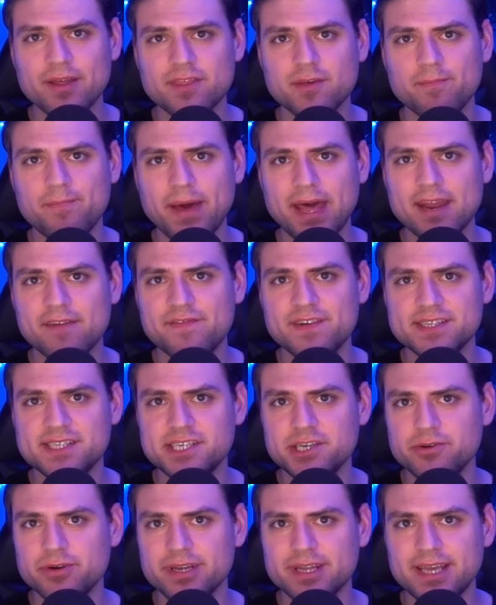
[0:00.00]
the benefits
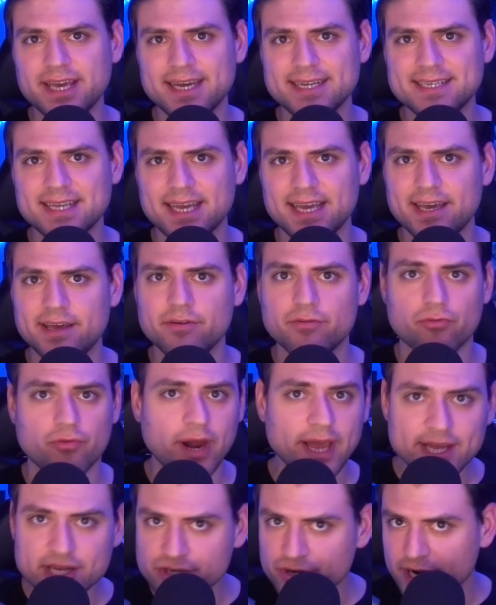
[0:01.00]
you would get in
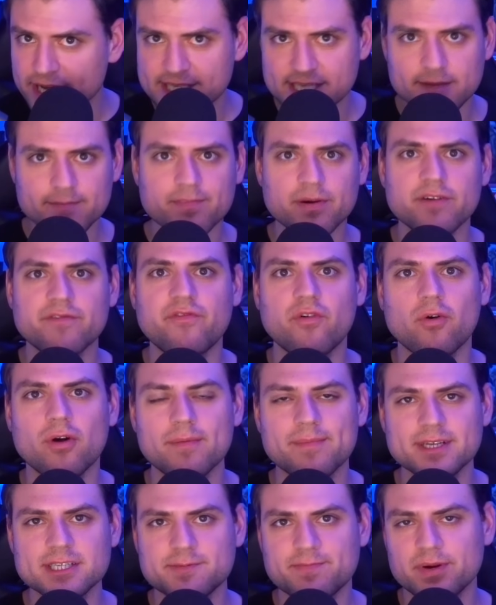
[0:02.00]
ray tracing
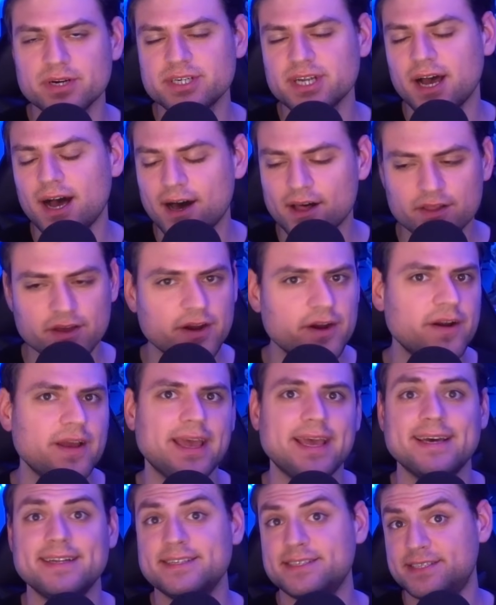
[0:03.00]
performance per dollar
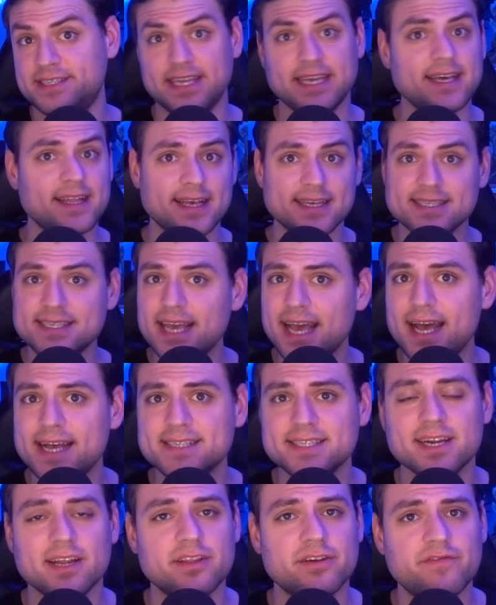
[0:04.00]
and DLSS
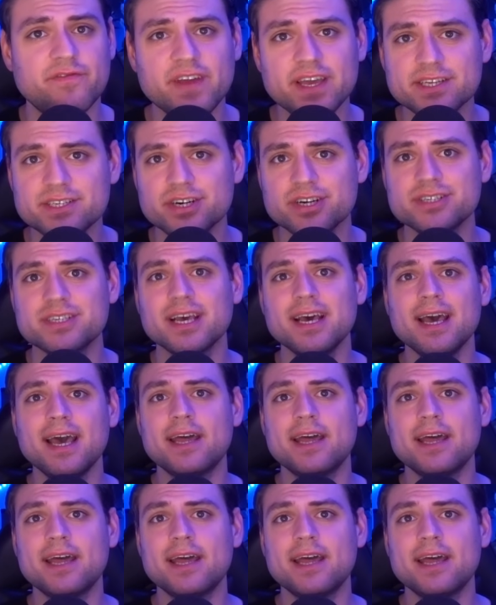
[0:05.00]
and other features.